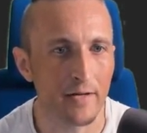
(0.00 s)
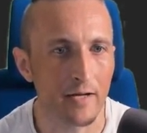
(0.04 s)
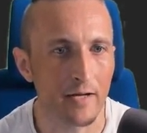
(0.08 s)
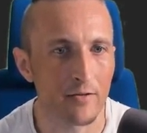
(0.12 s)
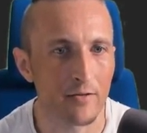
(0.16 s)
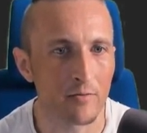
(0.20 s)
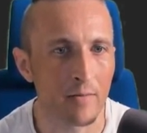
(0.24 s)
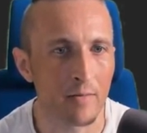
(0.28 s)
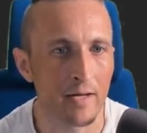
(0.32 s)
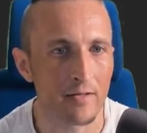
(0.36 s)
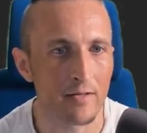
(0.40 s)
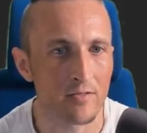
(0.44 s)

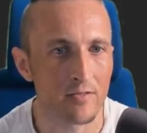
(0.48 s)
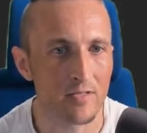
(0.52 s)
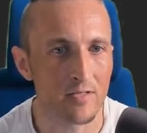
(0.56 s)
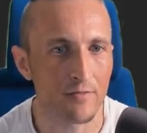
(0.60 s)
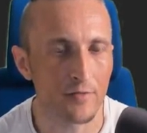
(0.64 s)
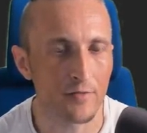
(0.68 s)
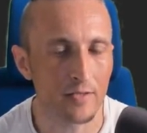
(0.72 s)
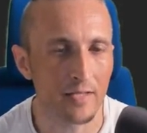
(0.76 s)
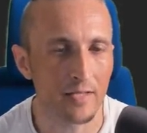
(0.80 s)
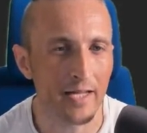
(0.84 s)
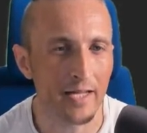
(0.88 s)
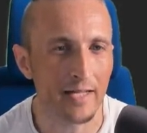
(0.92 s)
other models
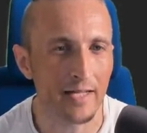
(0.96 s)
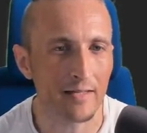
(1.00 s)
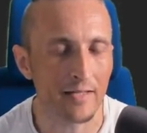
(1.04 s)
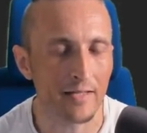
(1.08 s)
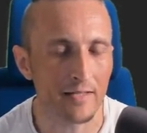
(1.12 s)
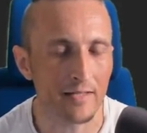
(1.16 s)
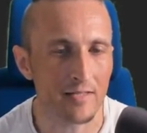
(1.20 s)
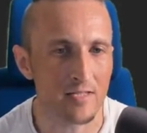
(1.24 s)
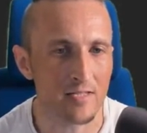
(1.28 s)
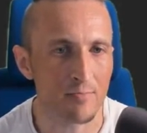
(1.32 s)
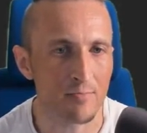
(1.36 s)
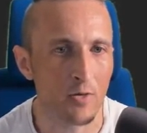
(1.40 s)
if you like,
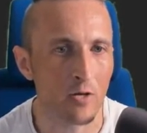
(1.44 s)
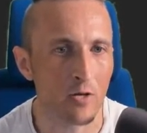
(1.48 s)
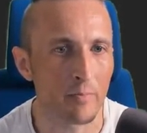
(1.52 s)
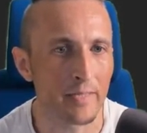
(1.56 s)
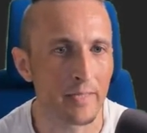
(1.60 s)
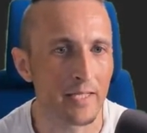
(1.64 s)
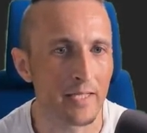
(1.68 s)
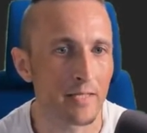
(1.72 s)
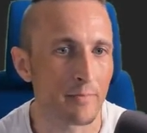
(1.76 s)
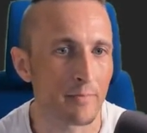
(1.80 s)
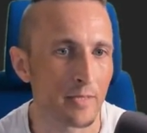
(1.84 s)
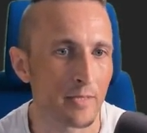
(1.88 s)
like the small,
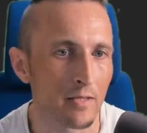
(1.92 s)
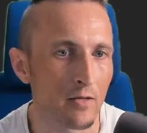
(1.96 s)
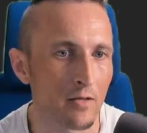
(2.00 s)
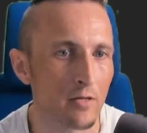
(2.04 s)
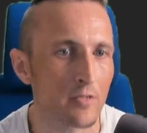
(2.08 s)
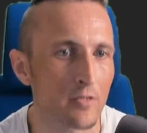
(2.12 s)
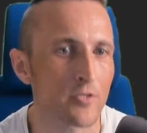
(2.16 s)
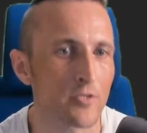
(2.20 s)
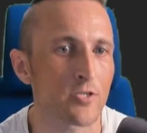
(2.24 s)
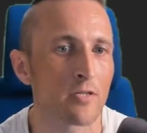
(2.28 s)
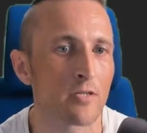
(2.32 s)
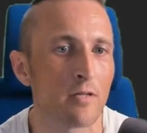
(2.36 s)
medium, and
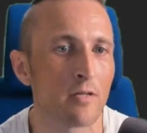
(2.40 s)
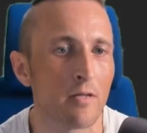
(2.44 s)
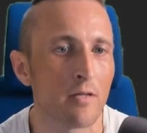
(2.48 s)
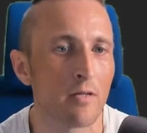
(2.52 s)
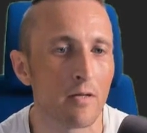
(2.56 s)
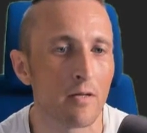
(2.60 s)
large